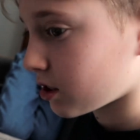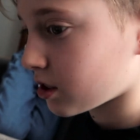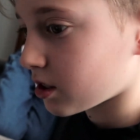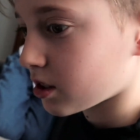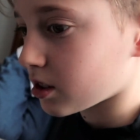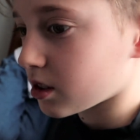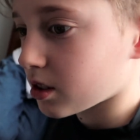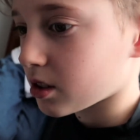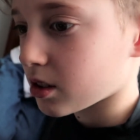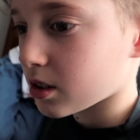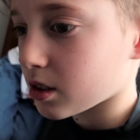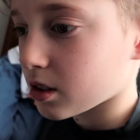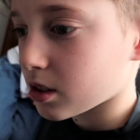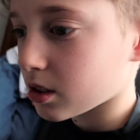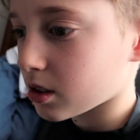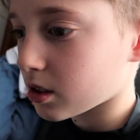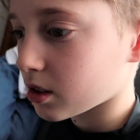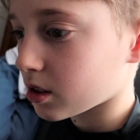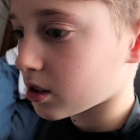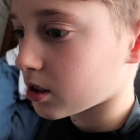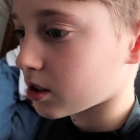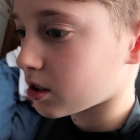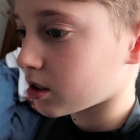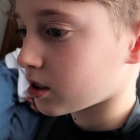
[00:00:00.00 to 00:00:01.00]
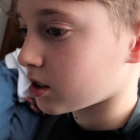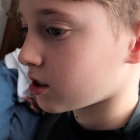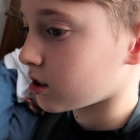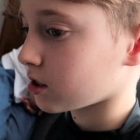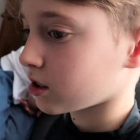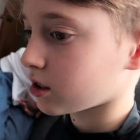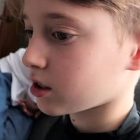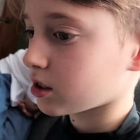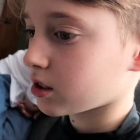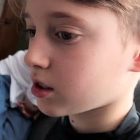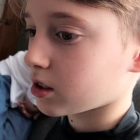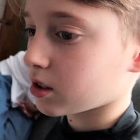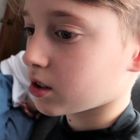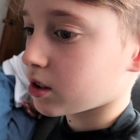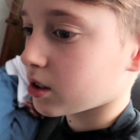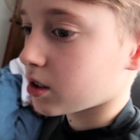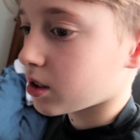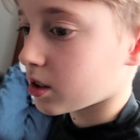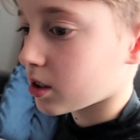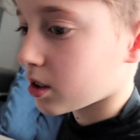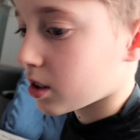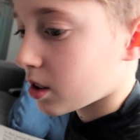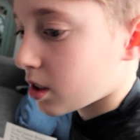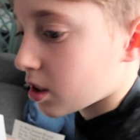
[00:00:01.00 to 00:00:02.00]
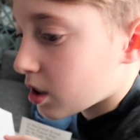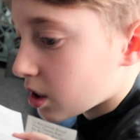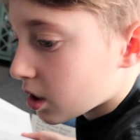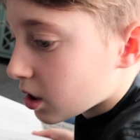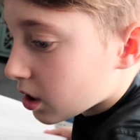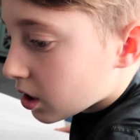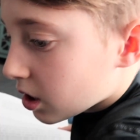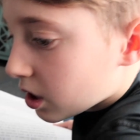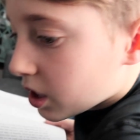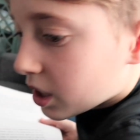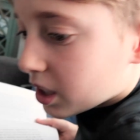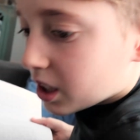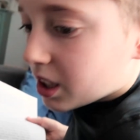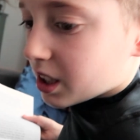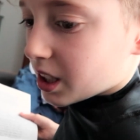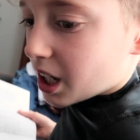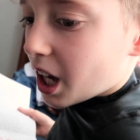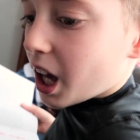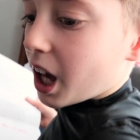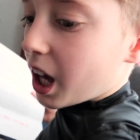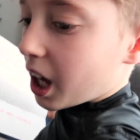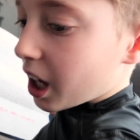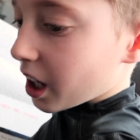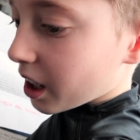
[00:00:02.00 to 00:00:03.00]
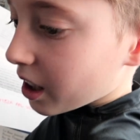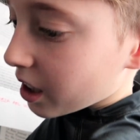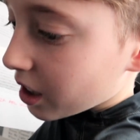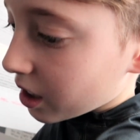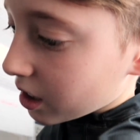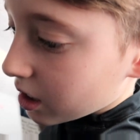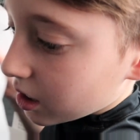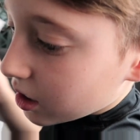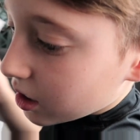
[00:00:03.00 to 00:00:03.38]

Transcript: Go get the letter, right? Do you remember yeah. that?